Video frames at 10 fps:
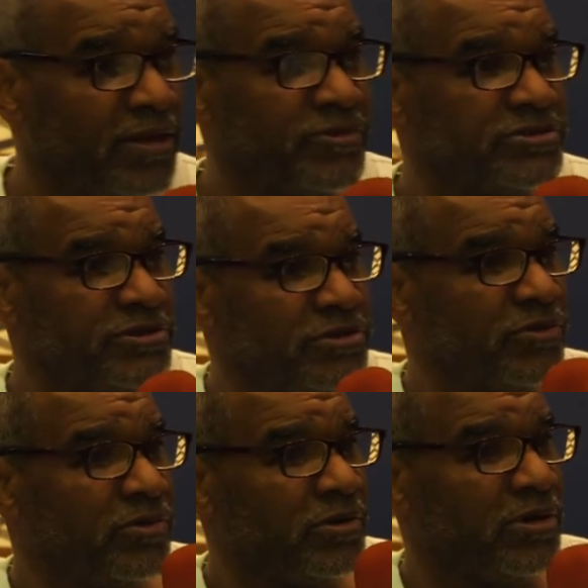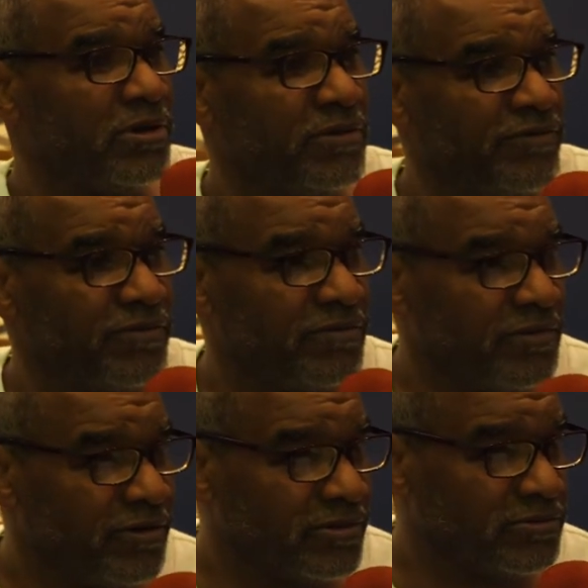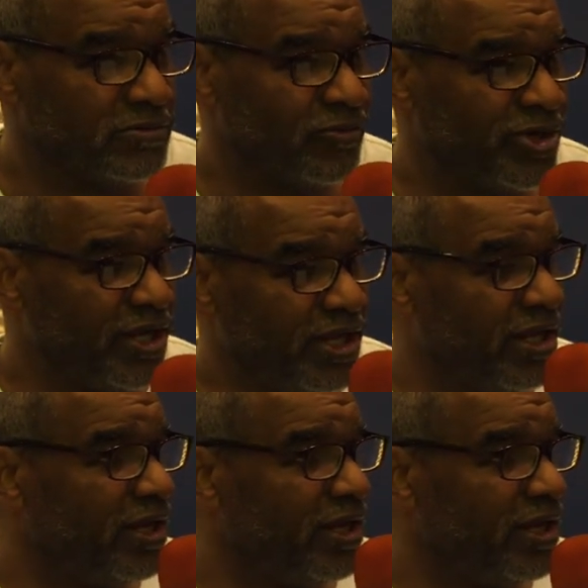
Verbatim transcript: He was, you know, one of the